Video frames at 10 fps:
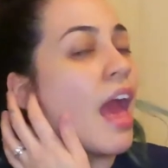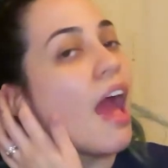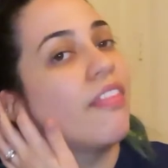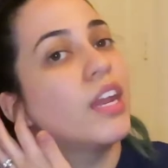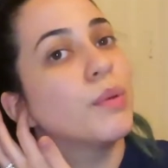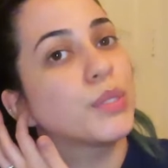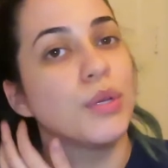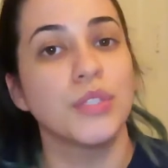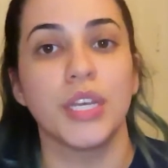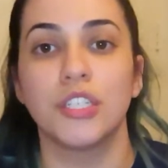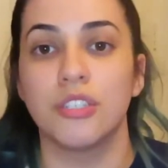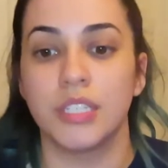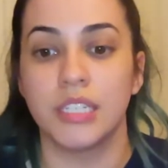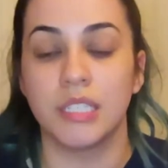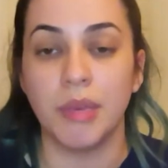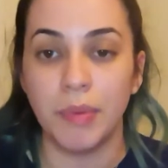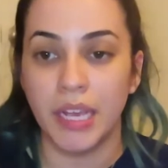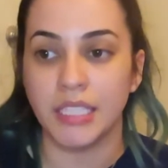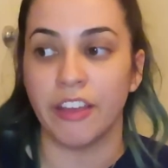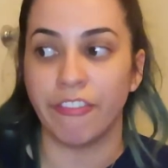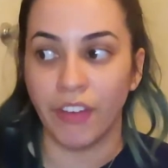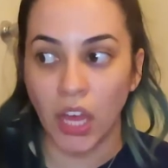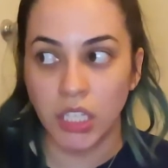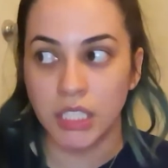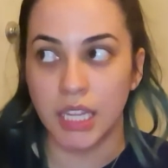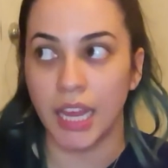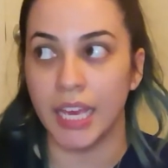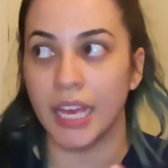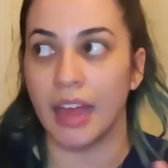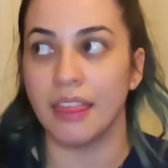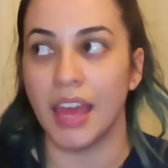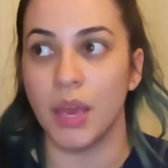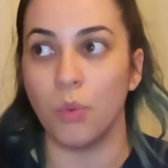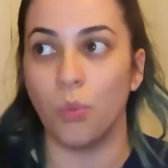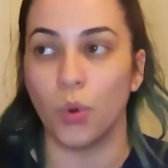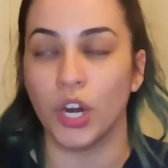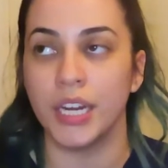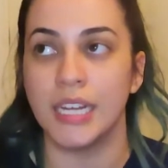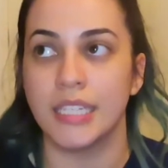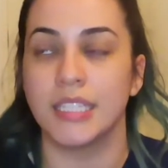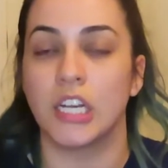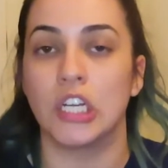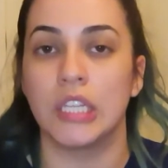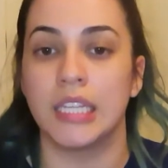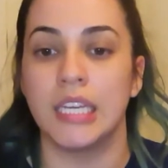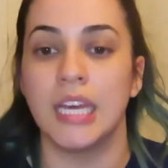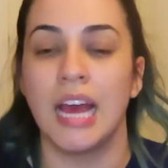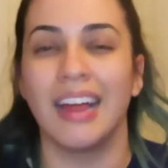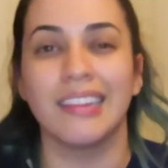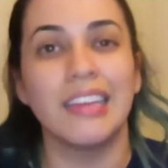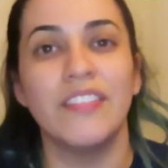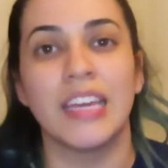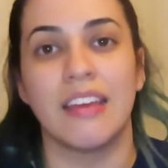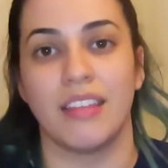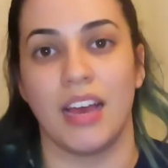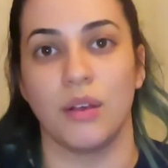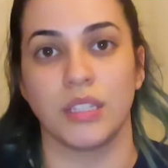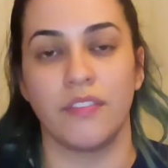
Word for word: And then it was also interesting to me because I felt like they weren't necessarily living in the house.